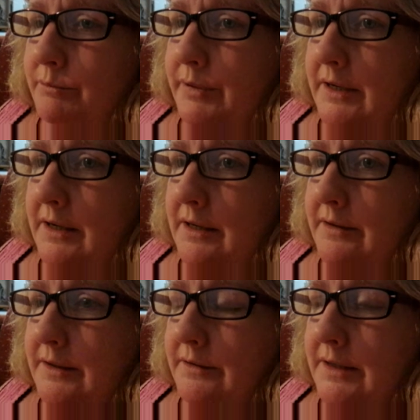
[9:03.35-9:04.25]
but I
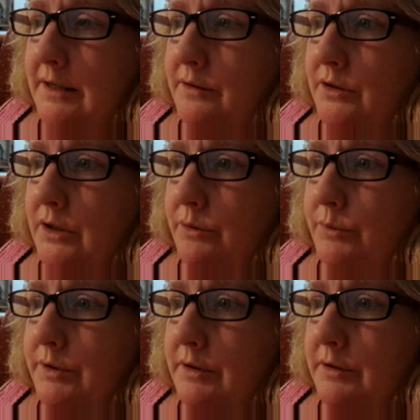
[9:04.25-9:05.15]
think that you know
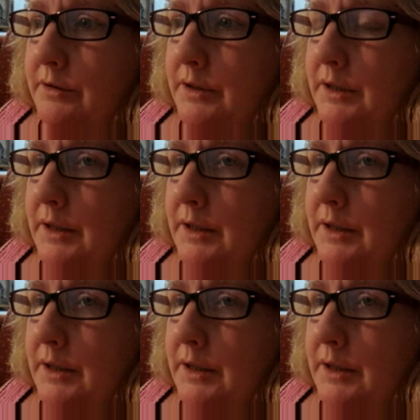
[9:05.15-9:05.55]
with a